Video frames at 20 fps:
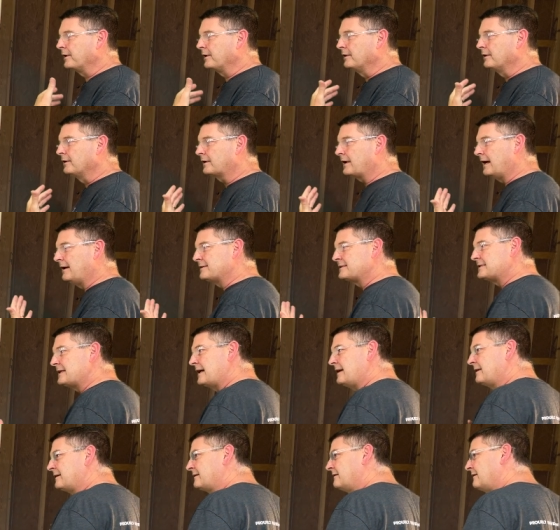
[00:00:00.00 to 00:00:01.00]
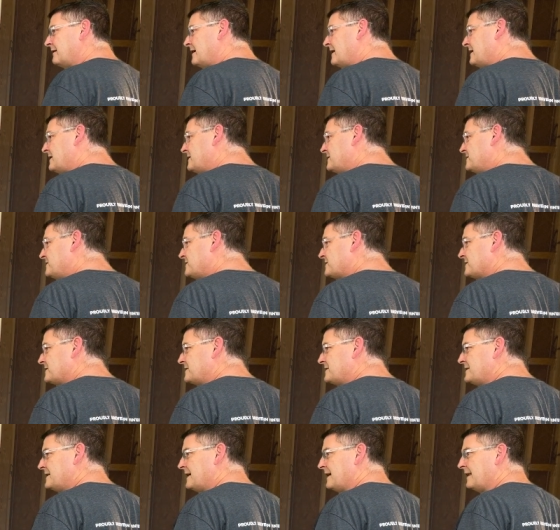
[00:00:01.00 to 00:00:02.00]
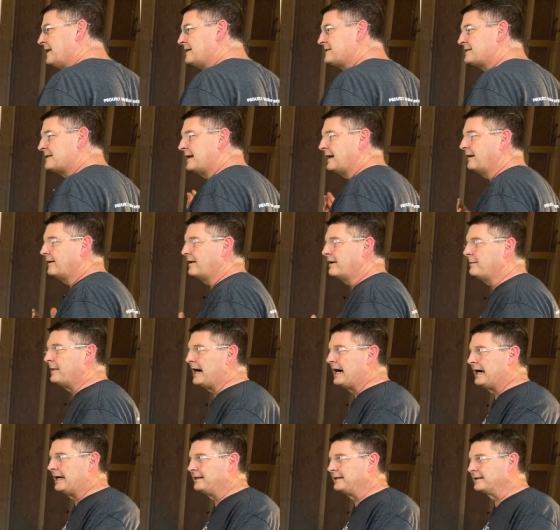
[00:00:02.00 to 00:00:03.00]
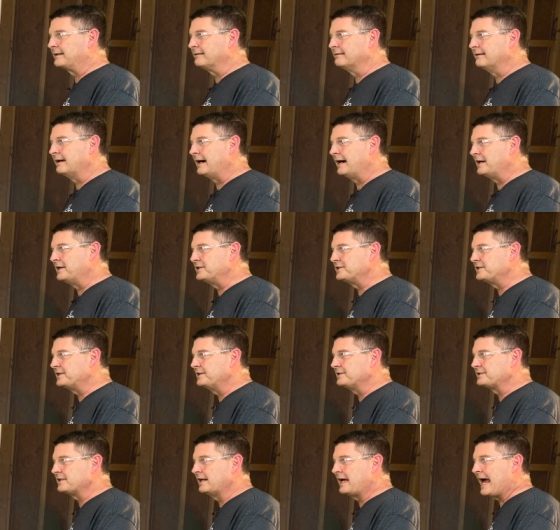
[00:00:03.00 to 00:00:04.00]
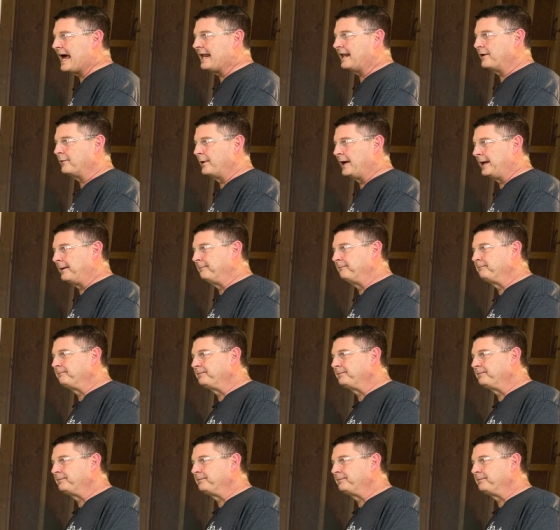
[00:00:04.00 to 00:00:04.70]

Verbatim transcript: gonna look outside of the garage. And yeah, that's the area behind the garage. It's an alleyway.